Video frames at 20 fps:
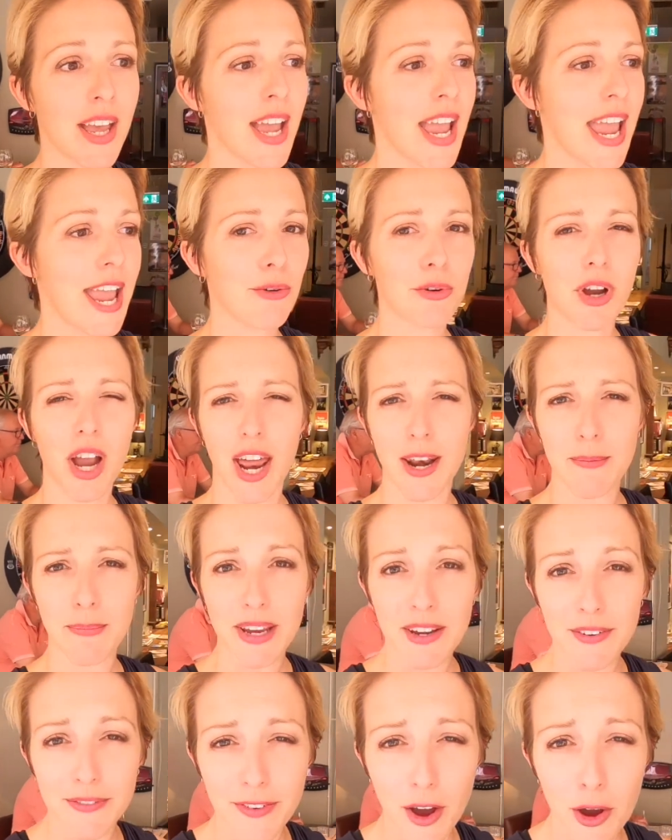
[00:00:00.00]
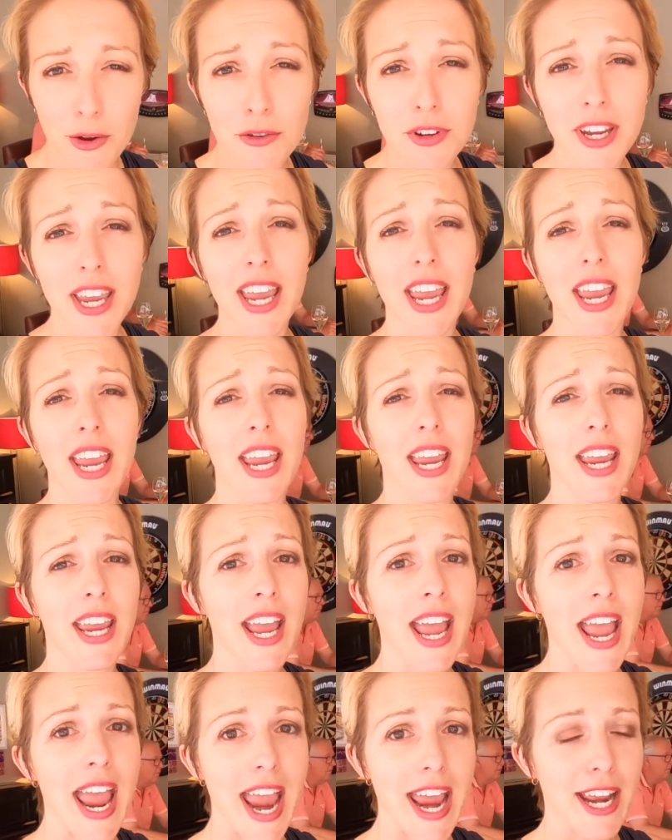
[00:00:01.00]
it'll kind of be
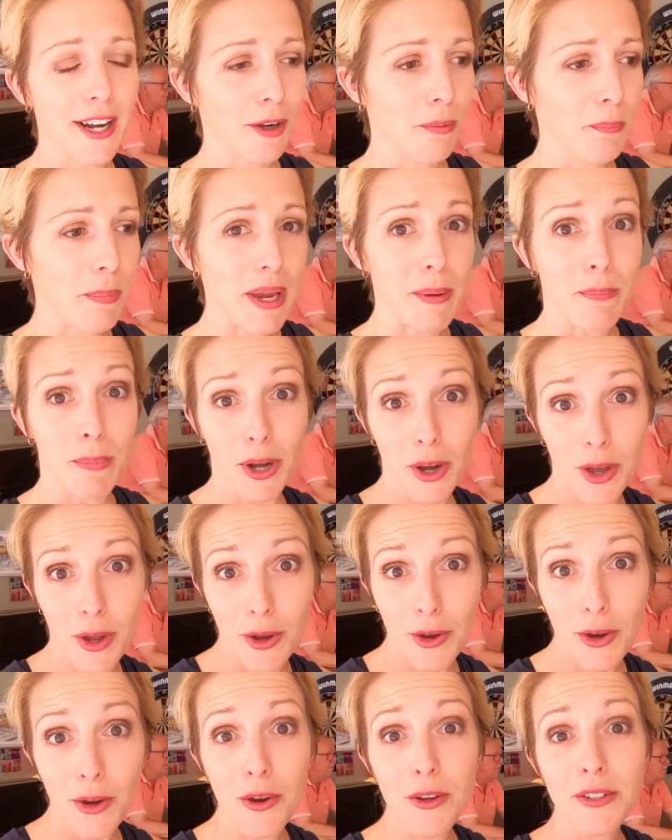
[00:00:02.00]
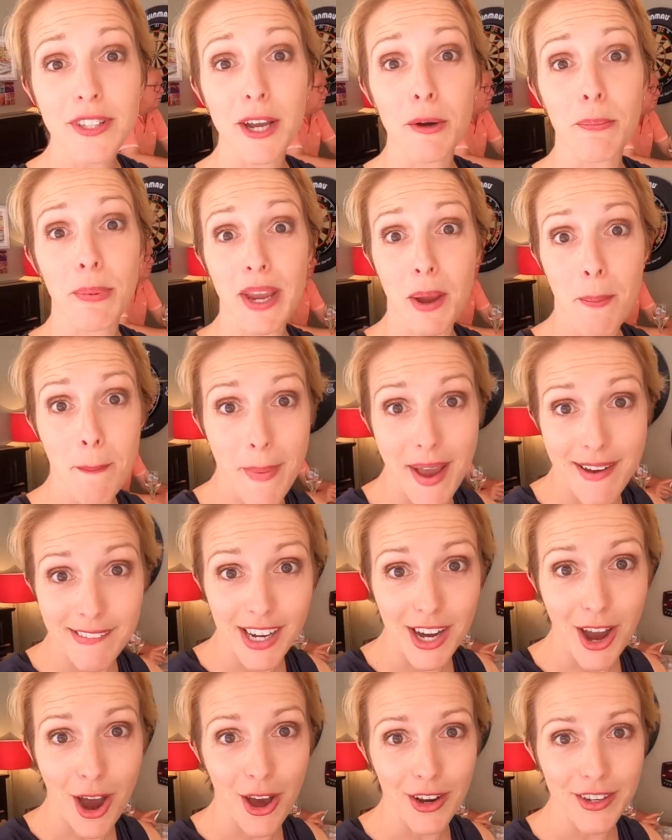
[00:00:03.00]
folky, it'll be blues, it'll be
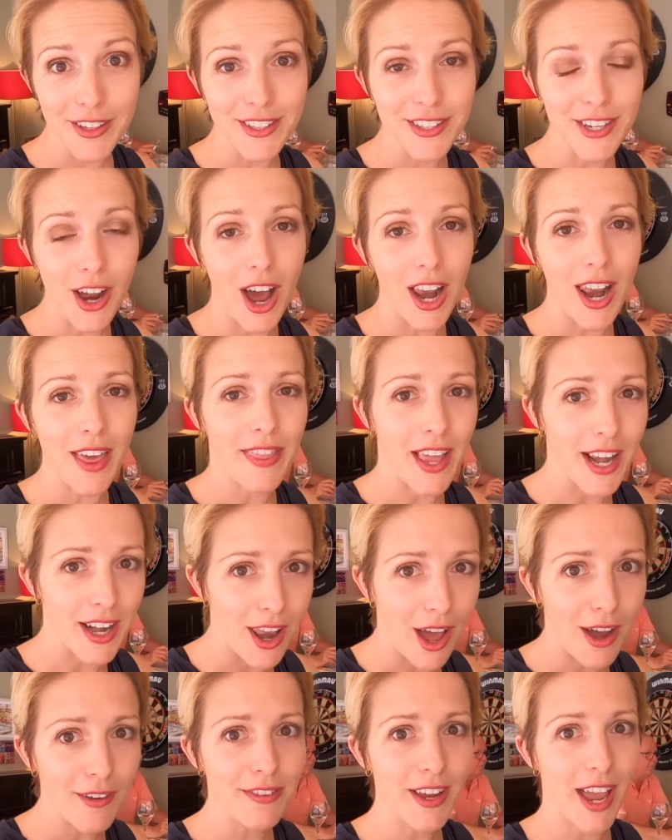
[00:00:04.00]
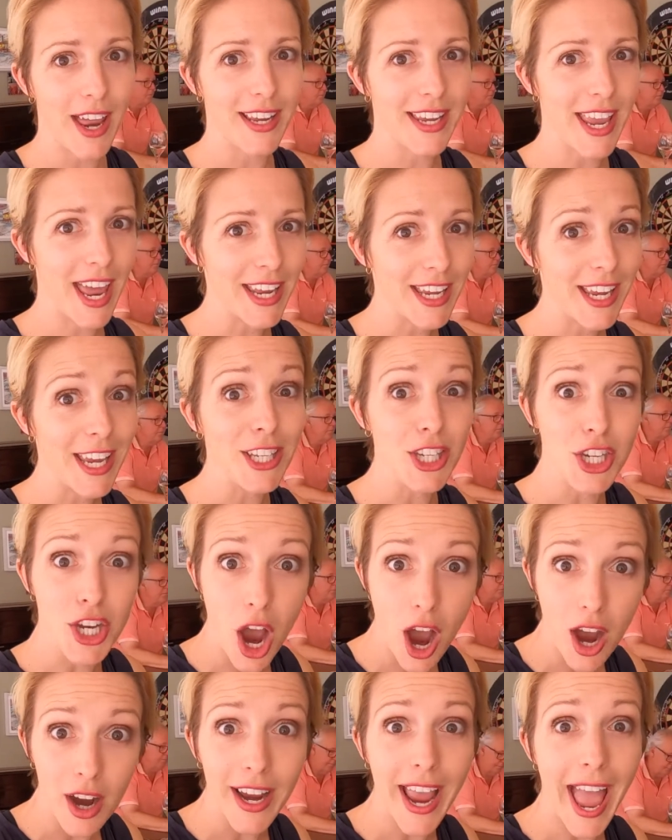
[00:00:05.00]
Americana style. And they love kind of getting in
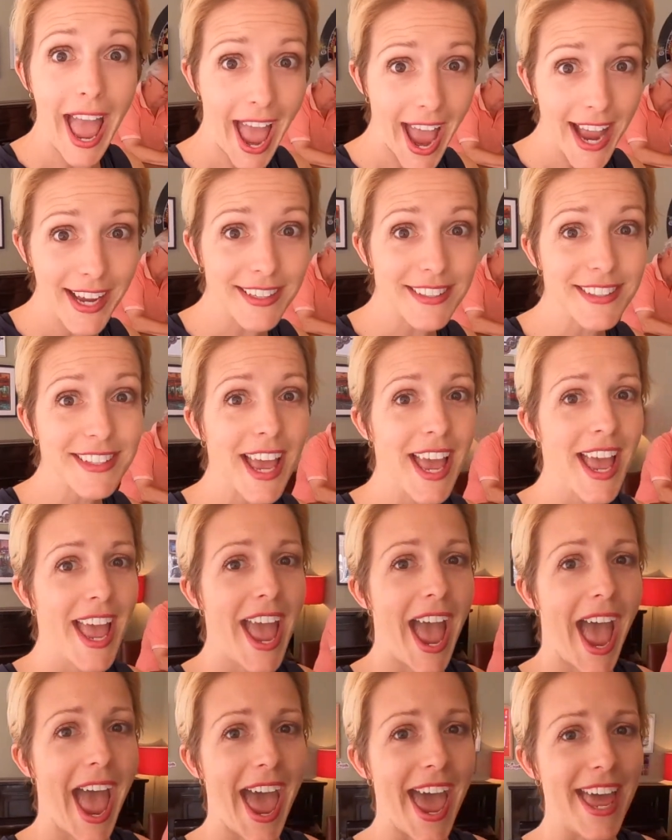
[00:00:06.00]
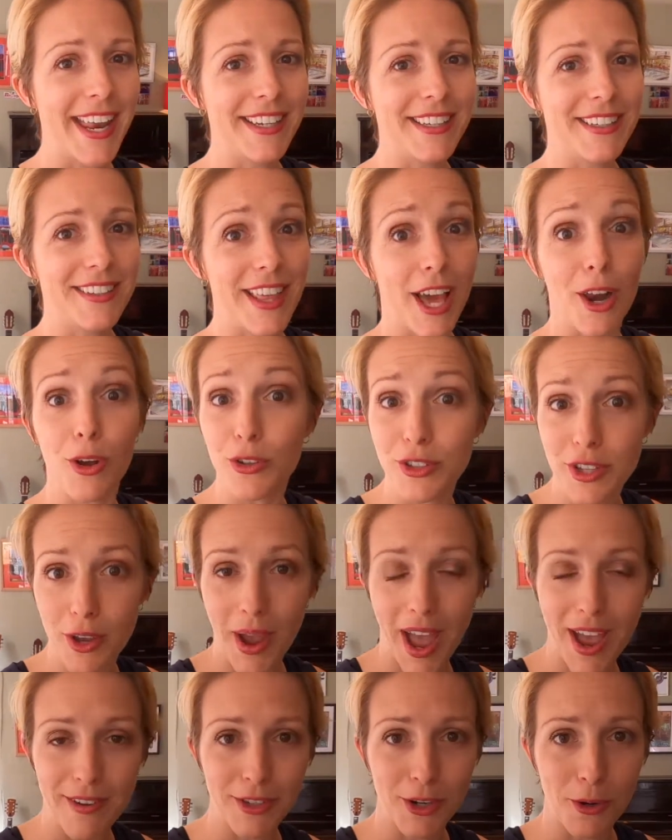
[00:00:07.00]
young acts. And they'll also
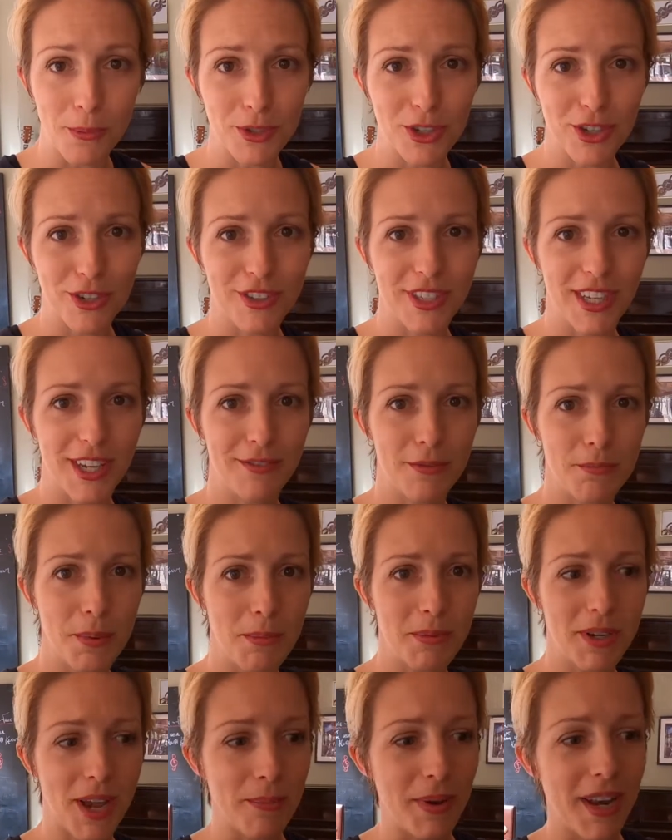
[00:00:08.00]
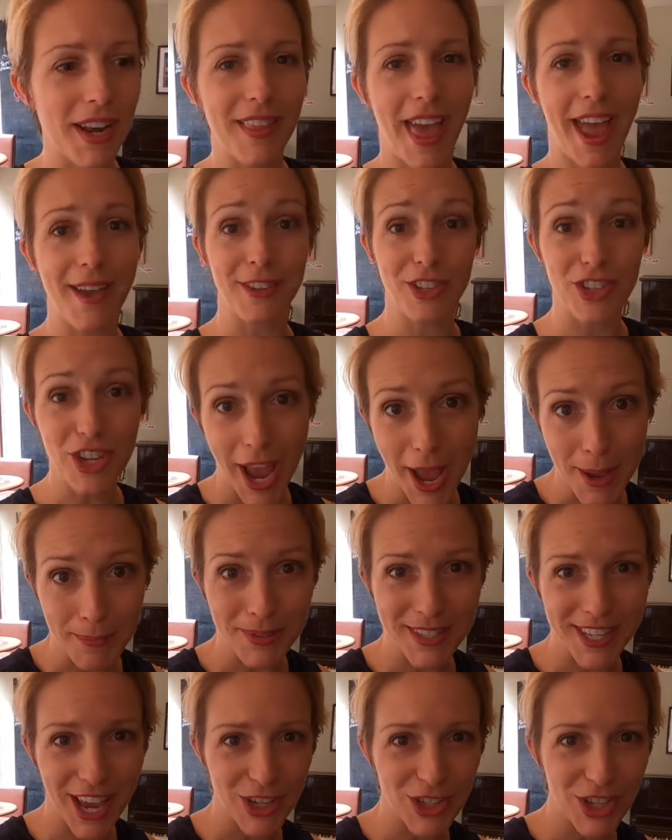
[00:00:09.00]
have an opportunity for people to come in and have a jam
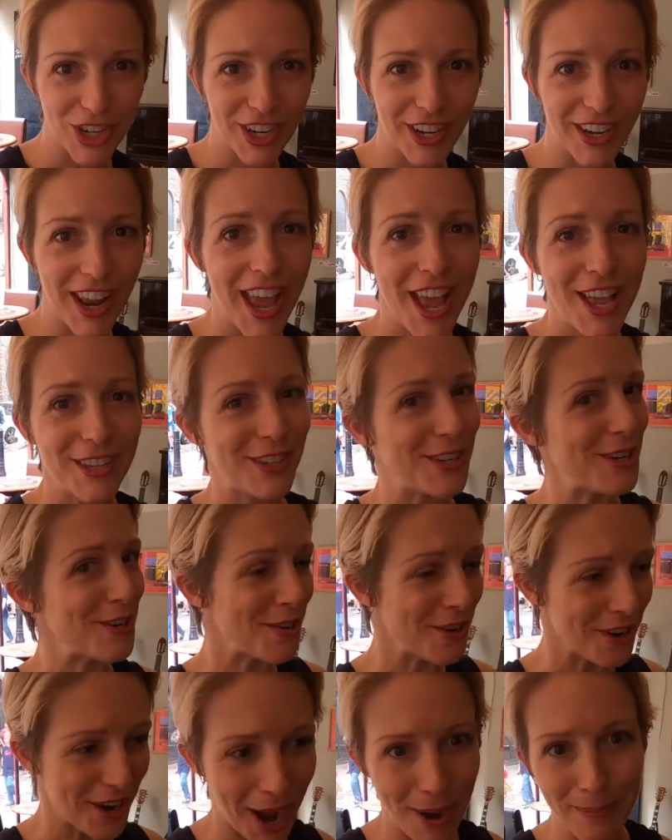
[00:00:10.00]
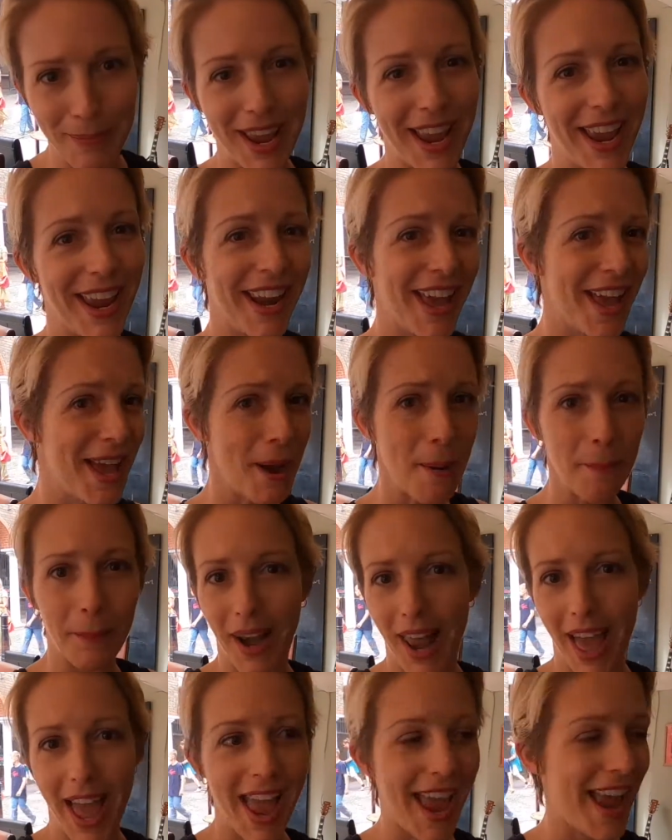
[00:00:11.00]
session. So you can come in,
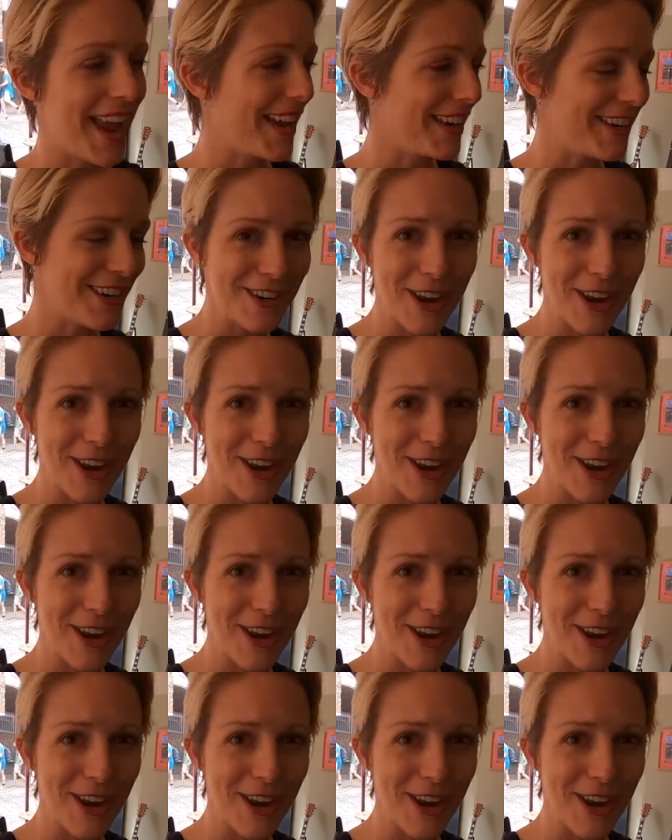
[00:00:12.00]
play,